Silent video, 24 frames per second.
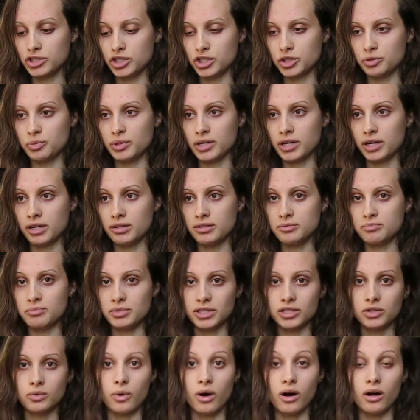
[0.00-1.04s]
just because
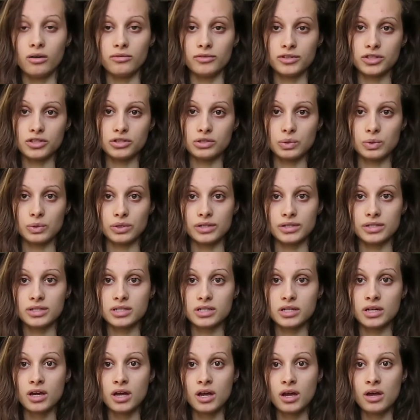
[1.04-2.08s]
B12 is
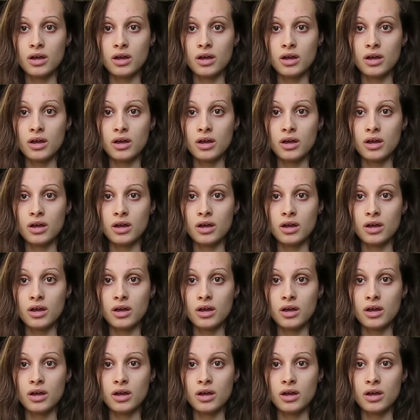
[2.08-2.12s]
sourced